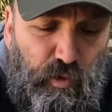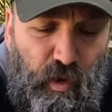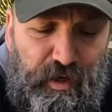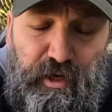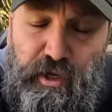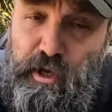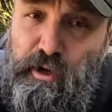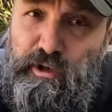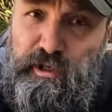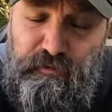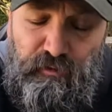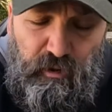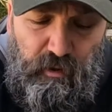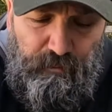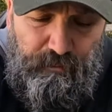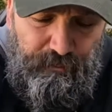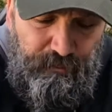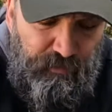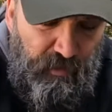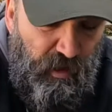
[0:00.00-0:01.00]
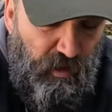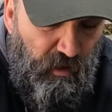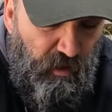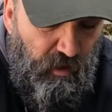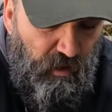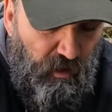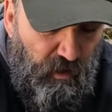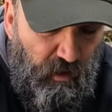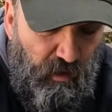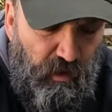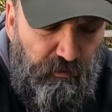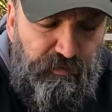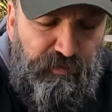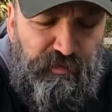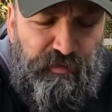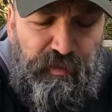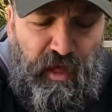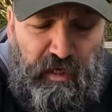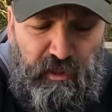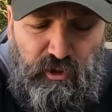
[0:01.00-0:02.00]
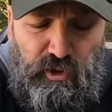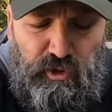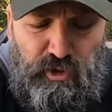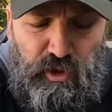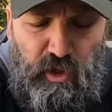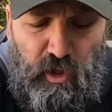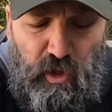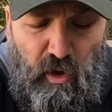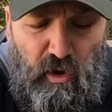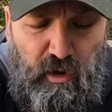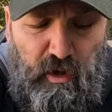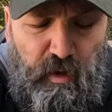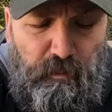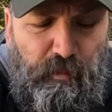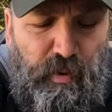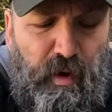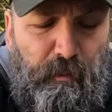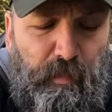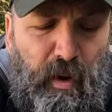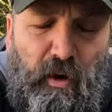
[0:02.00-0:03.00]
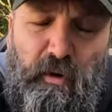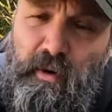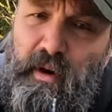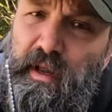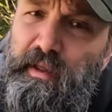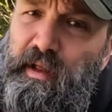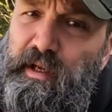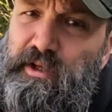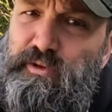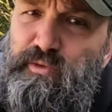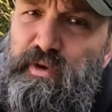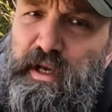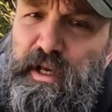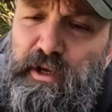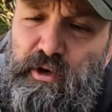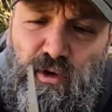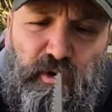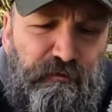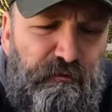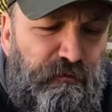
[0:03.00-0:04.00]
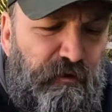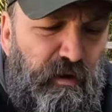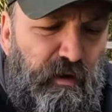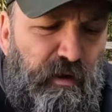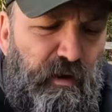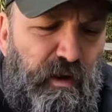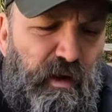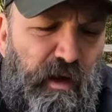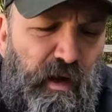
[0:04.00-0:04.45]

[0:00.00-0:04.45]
useful. That doesn't lock, but apparently that's really good for